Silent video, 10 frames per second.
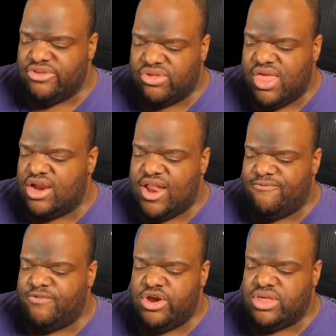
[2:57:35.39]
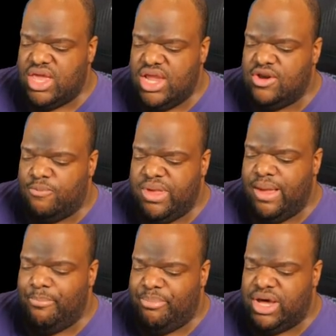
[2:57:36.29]
so they are not very keen on
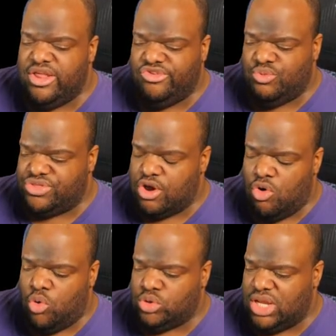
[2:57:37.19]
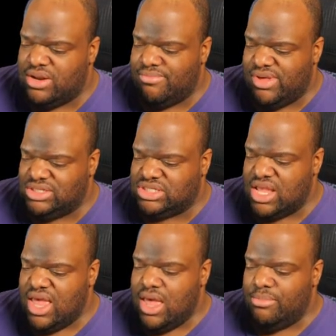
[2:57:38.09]
being buddies with their old enemies.